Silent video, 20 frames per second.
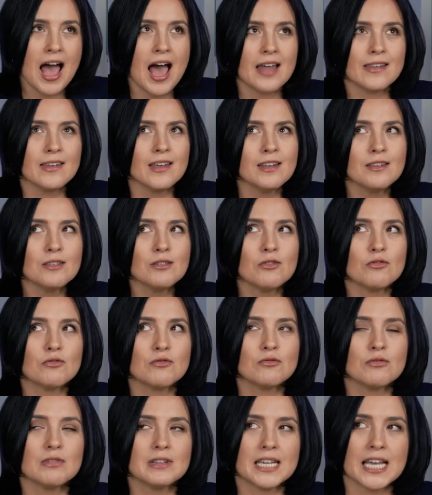And then
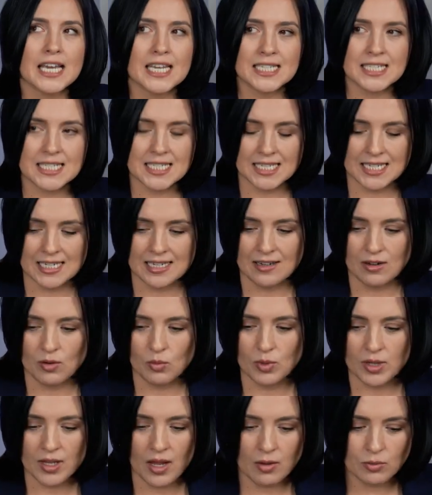later,
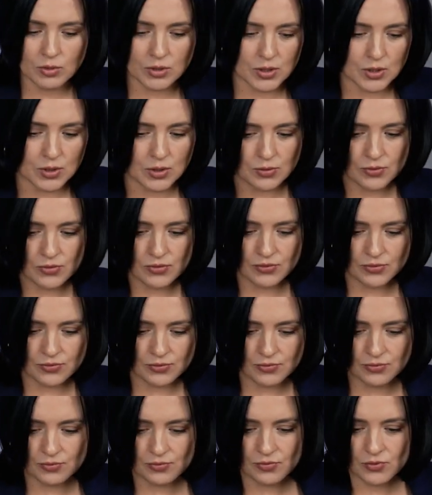when I was sort of,
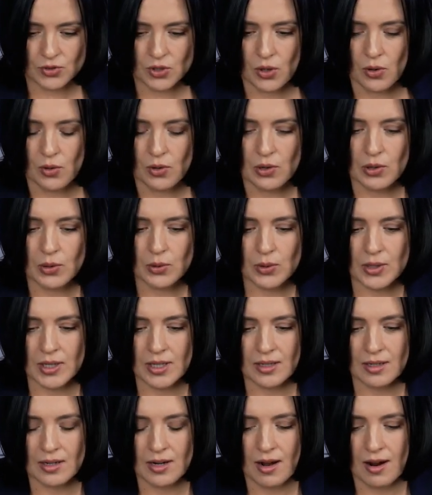
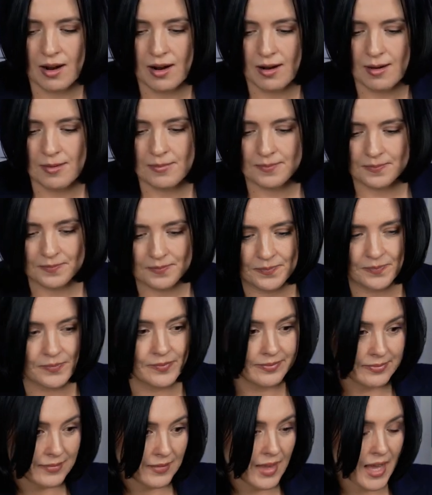looking
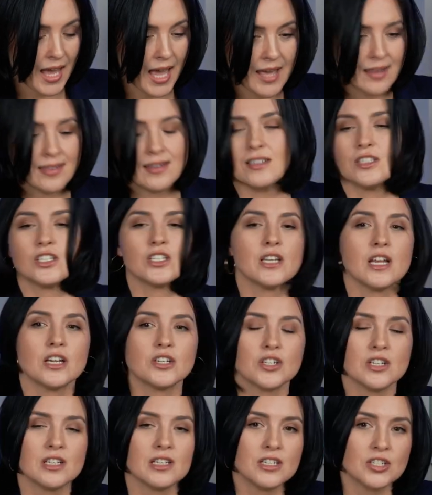at the
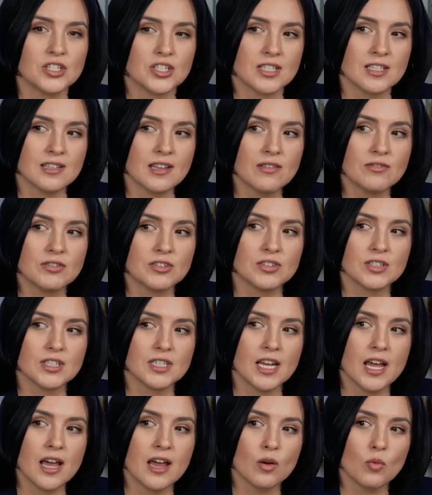International Legion and
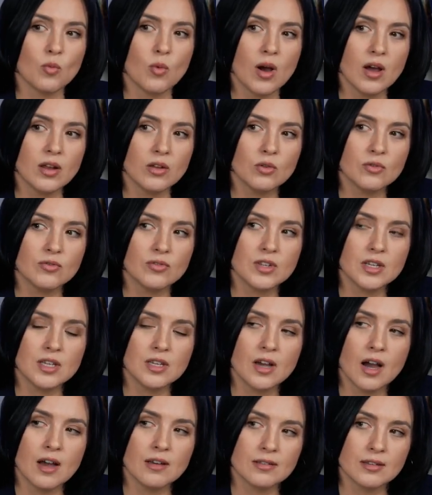everything, and one of
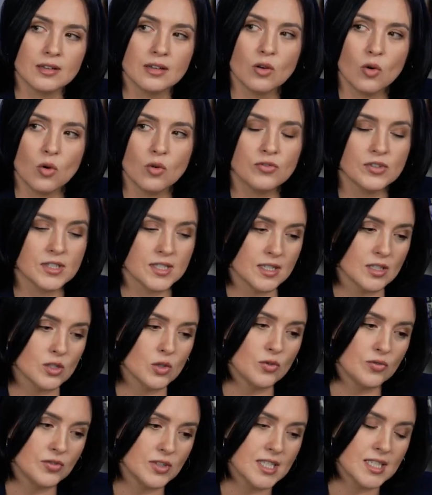the, I think, officers
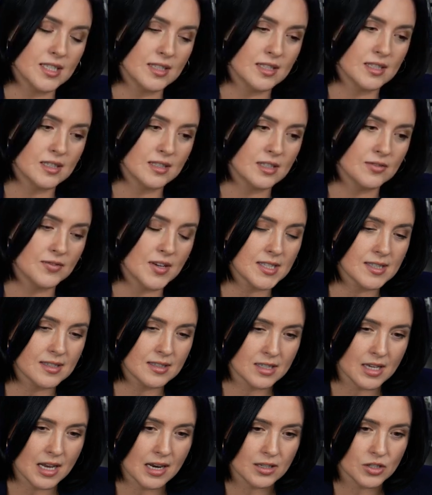of defense
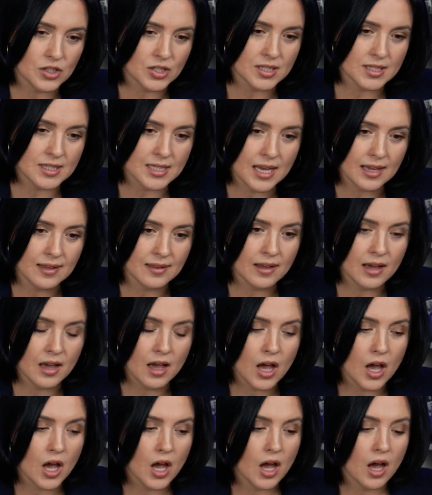intelligence said that
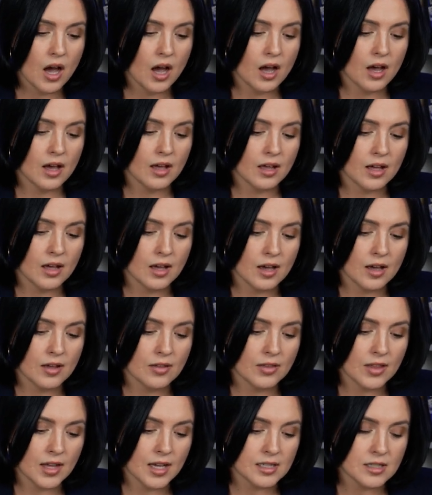
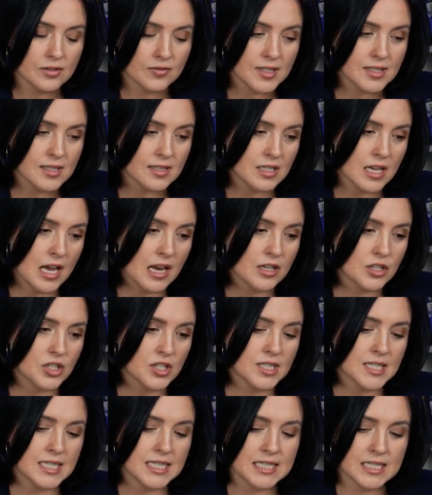the defense
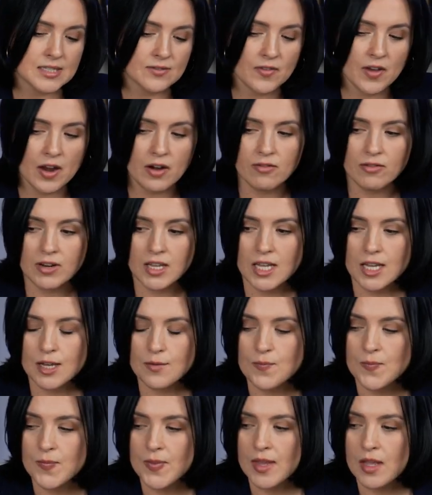intelligence is
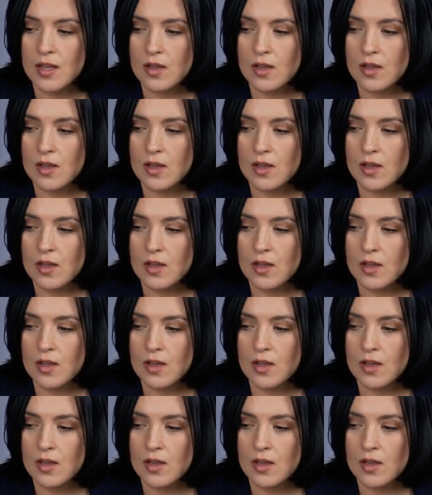very